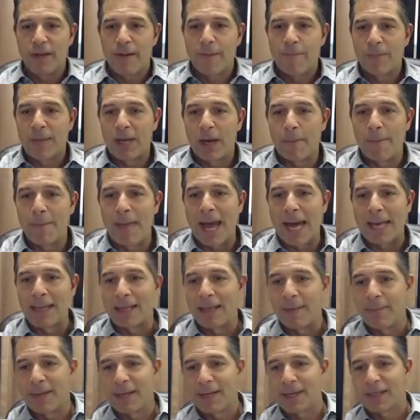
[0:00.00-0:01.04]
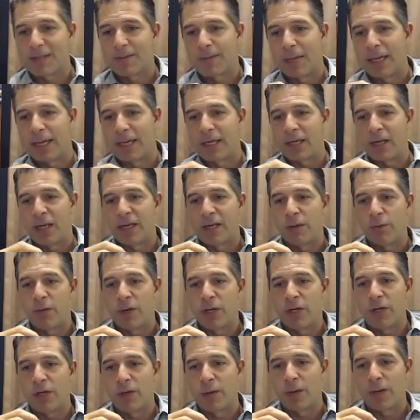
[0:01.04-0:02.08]
Now, Matt, let me explain.
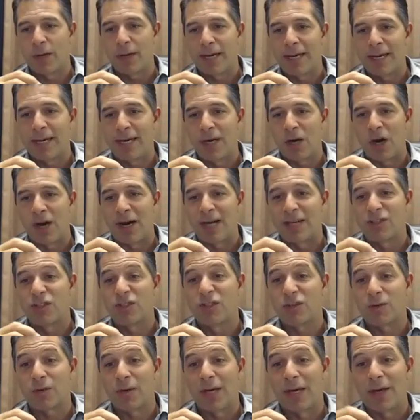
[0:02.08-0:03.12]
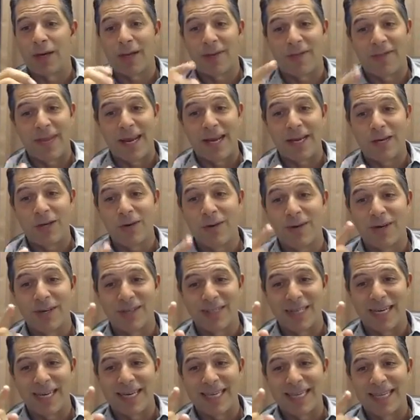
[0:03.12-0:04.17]
When you are in Australia, thank you, because
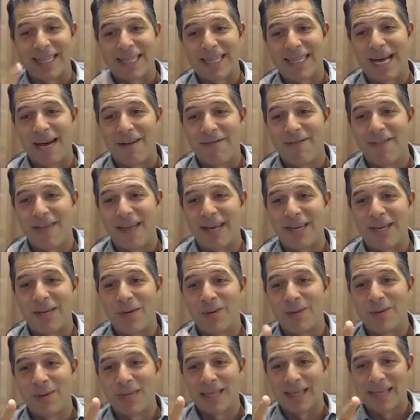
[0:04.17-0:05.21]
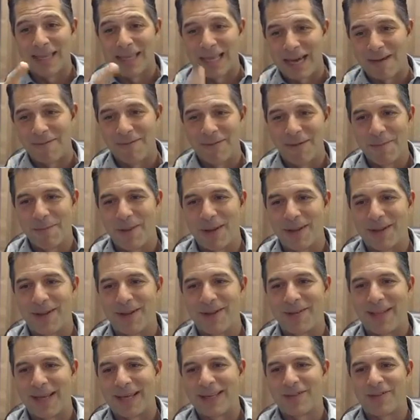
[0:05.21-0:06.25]
I love that you love the pillow.
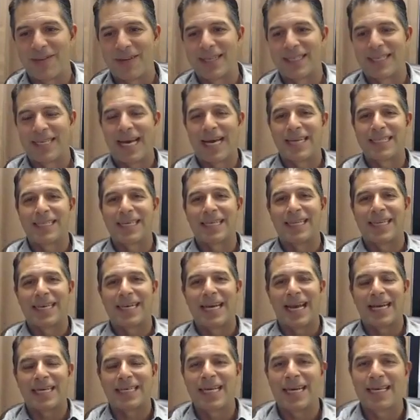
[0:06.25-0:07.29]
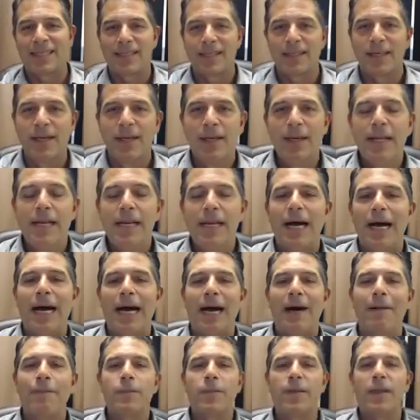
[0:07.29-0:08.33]
That's fantastic, the neck nest.
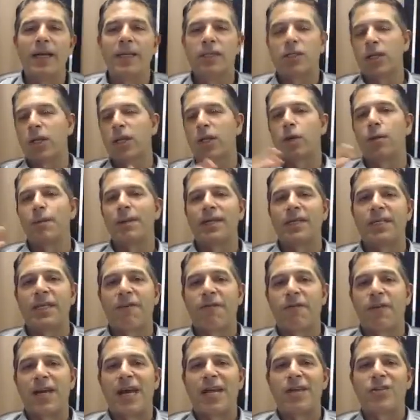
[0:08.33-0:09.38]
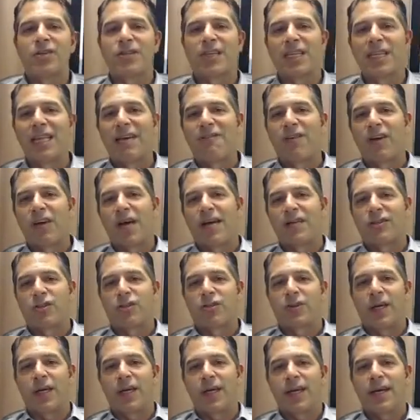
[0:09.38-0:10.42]
It's a little bit different. I used to live in
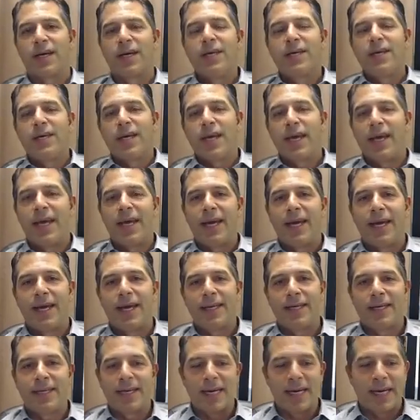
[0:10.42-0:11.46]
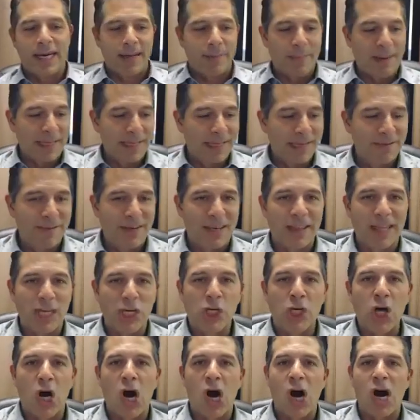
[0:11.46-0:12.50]
Australia, and I lived in the
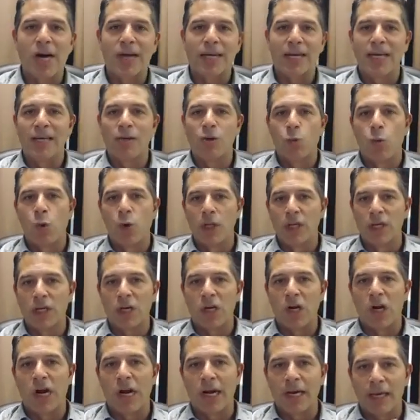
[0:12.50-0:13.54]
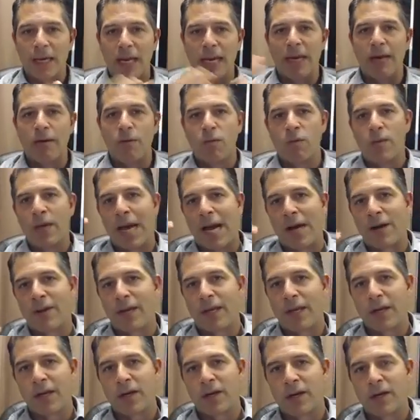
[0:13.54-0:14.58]
Gong and Wollongong. And now
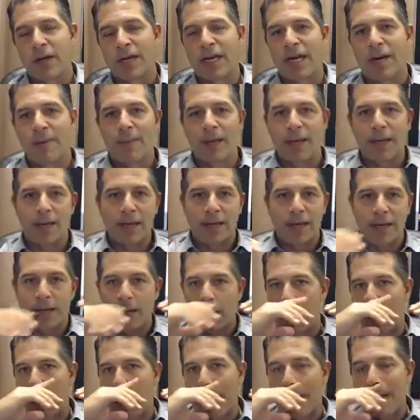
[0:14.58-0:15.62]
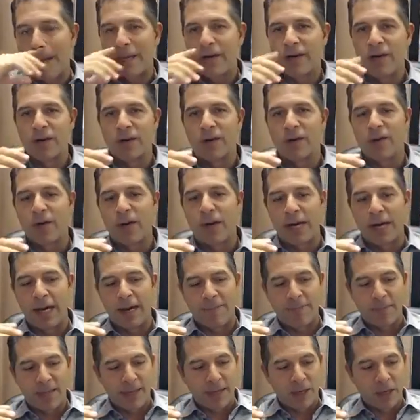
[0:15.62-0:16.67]
that you're coming,
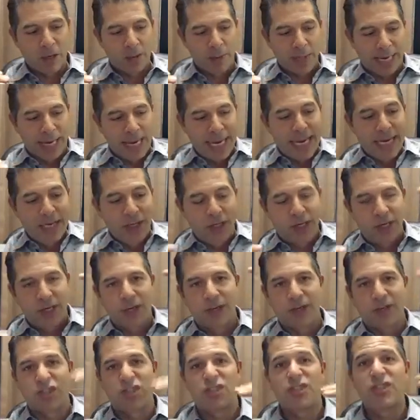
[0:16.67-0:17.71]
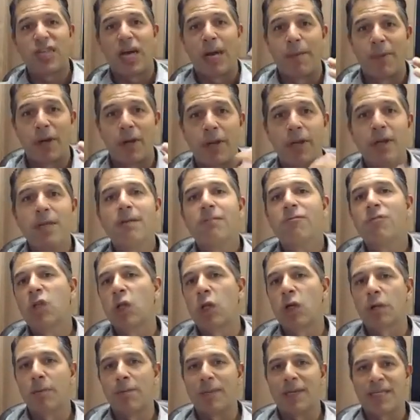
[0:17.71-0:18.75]
you're going into your summer, a
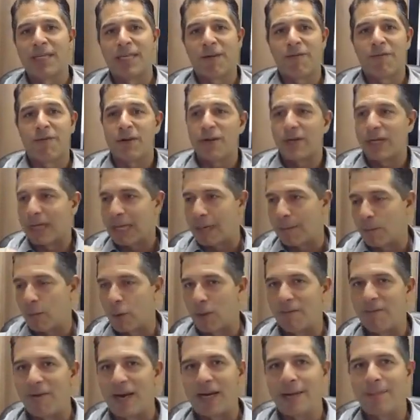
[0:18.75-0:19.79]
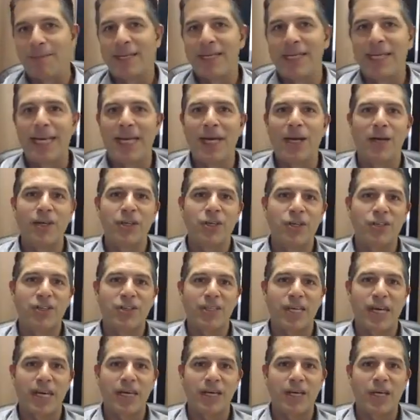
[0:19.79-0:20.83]
little bit different. You got more vitamin D on your
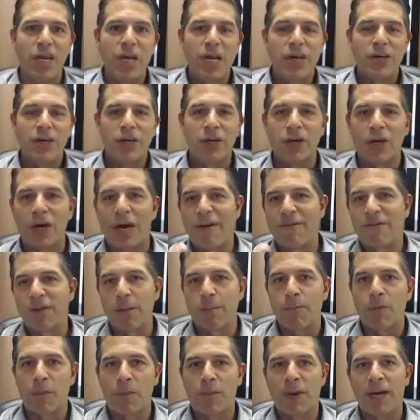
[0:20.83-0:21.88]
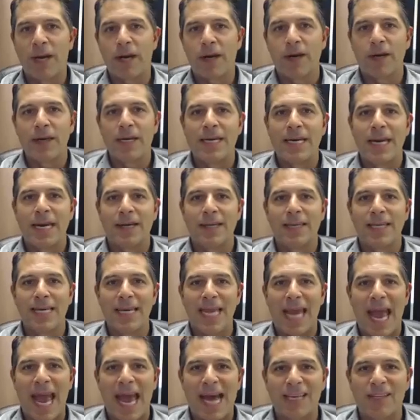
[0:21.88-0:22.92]
skin. You don't have to prepare nearly
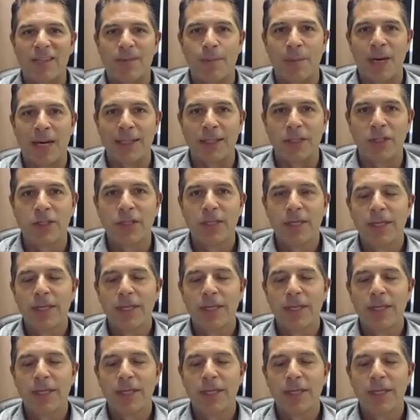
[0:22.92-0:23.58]
as much.